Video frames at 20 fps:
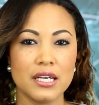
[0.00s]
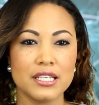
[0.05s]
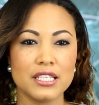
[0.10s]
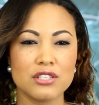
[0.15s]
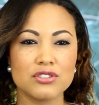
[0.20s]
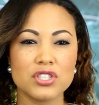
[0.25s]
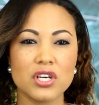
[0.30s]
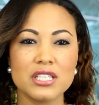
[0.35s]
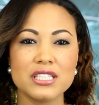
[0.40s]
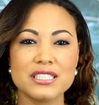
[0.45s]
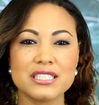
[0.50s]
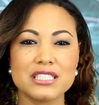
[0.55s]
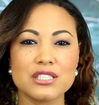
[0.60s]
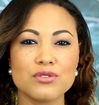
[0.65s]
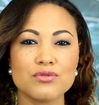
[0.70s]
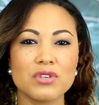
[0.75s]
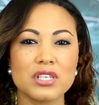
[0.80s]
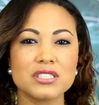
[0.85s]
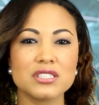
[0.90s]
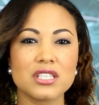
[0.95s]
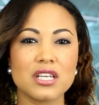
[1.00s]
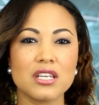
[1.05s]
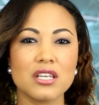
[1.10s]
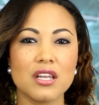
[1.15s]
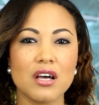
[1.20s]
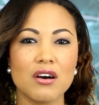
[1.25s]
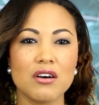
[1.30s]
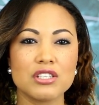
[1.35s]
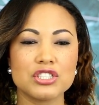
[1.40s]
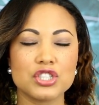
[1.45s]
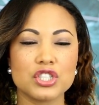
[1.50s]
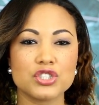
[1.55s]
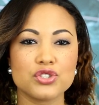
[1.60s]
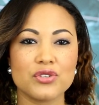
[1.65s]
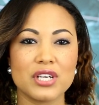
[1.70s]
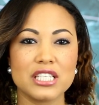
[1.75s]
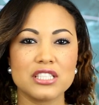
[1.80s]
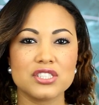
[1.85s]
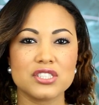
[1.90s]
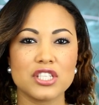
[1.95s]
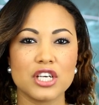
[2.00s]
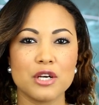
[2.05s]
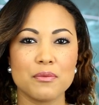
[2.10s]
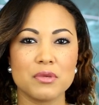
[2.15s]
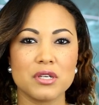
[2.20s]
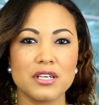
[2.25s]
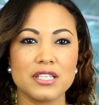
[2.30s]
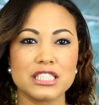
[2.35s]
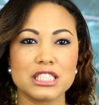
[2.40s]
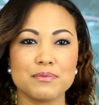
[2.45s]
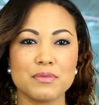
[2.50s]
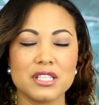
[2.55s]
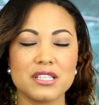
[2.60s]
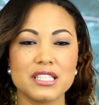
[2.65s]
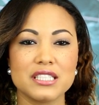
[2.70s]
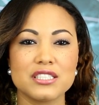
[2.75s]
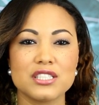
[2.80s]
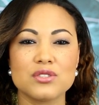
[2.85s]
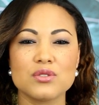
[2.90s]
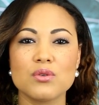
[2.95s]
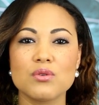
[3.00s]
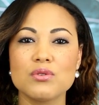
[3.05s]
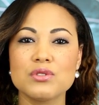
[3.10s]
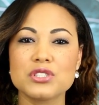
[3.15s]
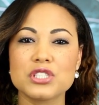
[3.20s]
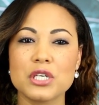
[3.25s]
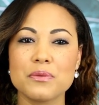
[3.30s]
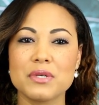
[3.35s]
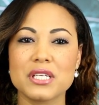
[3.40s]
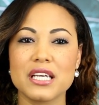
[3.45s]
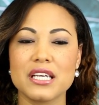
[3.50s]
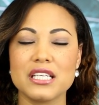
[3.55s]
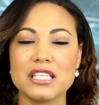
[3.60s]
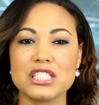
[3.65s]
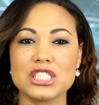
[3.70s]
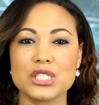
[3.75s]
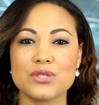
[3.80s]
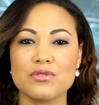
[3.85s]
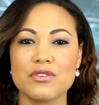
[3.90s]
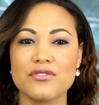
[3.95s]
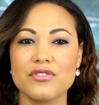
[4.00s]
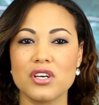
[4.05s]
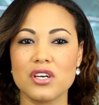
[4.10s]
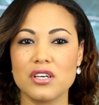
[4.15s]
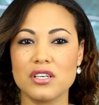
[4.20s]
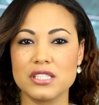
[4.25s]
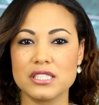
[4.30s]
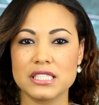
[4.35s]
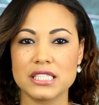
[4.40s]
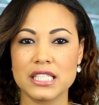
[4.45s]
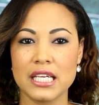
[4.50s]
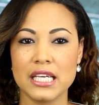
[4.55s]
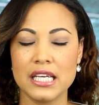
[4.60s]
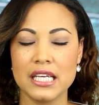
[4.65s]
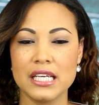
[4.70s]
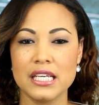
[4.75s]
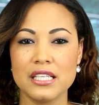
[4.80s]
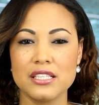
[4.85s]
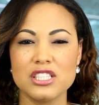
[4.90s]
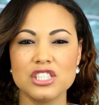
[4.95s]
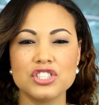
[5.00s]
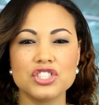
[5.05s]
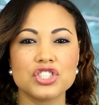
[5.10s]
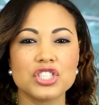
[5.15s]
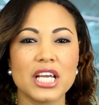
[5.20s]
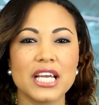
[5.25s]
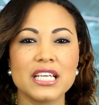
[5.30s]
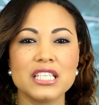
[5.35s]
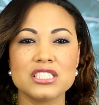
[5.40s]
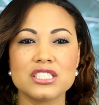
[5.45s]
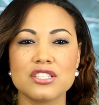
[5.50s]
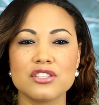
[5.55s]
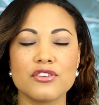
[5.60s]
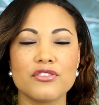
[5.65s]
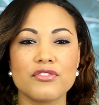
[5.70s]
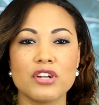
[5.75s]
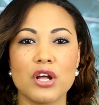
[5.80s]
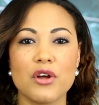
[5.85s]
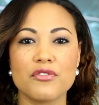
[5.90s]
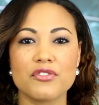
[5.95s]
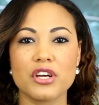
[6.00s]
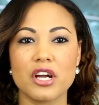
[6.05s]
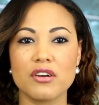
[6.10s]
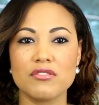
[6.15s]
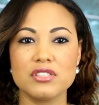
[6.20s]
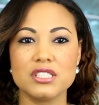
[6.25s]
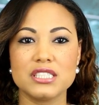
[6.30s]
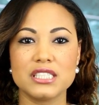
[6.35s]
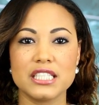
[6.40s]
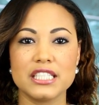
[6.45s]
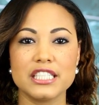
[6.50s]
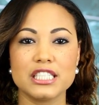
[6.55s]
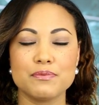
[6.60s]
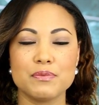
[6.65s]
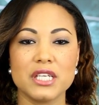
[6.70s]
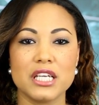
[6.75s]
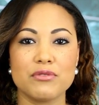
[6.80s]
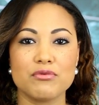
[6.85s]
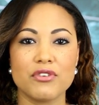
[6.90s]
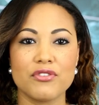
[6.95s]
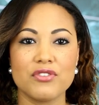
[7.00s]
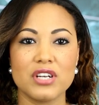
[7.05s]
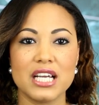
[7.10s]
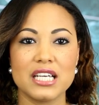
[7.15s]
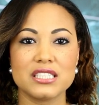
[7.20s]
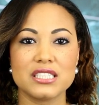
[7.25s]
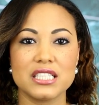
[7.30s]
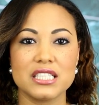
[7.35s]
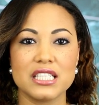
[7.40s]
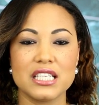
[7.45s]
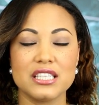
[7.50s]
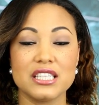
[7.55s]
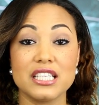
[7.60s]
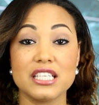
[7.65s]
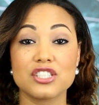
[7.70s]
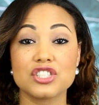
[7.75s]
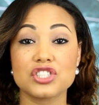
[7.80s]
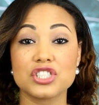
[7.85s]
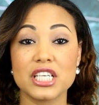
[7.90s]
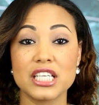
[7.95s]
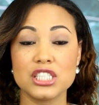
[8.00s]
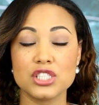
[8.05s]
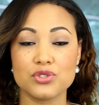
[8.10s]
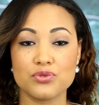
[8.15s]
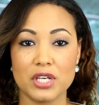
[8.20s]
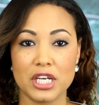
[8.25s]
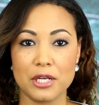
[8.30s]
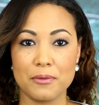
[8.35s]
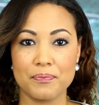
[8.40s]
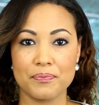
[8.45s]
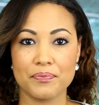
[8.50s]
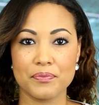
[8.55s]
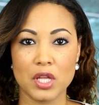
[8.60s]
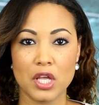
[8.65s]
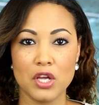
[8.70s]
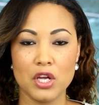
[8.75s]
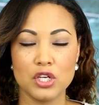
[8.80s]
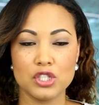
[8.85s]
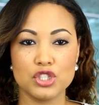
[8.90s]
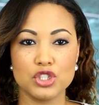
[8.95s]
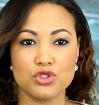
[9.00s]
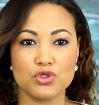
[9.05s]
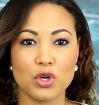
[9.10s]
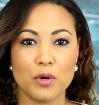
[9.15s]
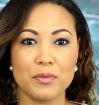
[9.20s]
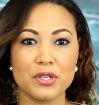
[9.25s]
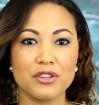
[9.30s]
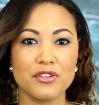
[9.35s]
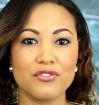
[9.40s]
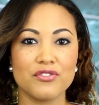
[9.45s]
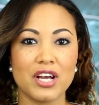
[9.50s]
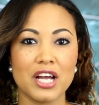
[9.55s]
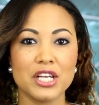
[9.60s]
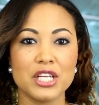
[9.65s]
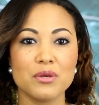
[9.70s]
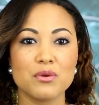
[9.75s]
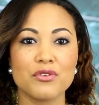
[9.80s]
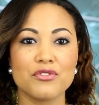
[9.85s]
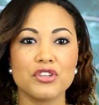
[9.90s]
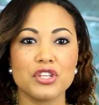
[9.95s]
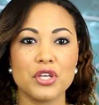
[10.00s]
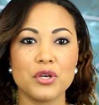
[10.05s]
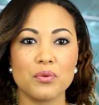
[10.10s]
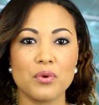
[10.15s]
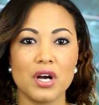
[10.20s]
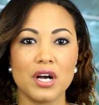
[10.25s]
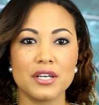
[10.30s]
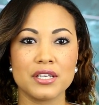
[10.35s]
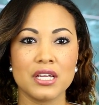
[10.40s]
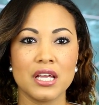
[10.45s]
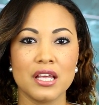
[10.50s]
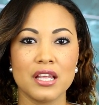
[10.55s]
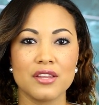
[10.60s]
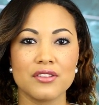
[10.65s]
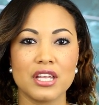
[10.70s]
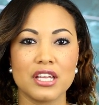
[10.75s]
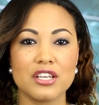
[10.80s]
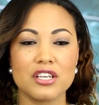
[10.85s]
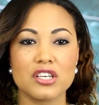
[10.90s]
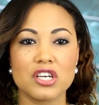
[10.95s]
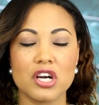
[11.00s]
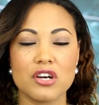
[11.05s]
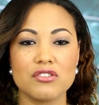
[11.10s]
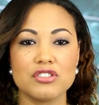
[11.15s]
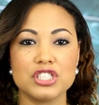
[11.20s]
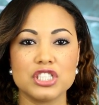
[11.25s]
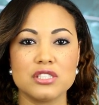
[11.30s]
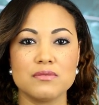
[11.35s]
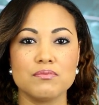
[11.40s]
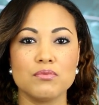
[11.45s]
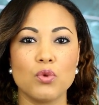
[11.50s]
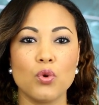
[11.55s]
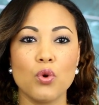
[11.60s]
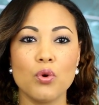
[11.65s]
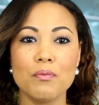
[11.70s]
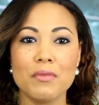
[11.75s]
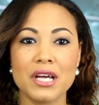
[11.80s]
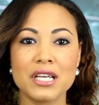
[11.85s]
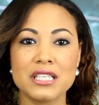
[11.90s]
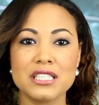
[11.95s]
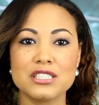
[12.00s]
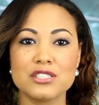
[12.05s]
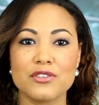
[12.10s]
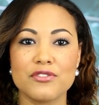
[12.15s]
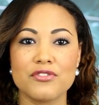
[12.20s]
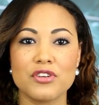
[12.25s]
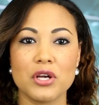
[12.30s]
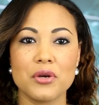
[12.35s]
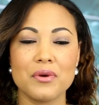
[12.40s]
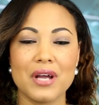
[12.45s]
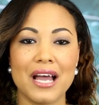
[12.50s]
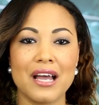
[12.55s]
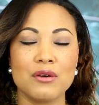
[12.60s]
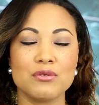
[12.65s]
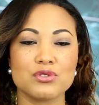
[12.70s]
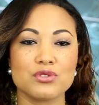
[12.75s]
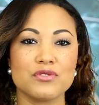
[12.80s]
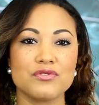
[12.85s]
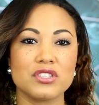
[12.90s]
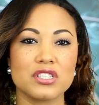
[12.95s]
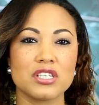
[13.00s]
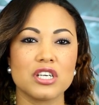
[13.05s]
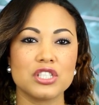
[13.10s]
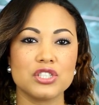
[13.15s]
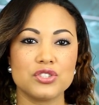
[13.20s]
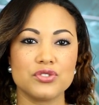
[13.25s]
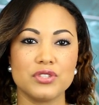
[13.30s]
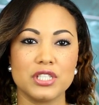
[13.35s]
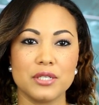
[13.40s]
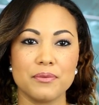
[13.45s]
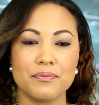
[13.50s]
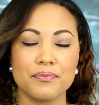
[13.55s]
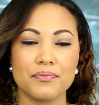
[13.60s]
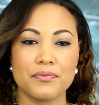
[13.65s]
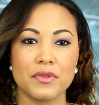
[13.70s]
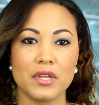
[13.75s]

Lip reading: Now, China still runs a large trade surplus, but this is also beginning to reverse. This change in the flow of currency is being reflected in the exchange rate. The drop in the value of the yuan then encourages more money to flow out of the country.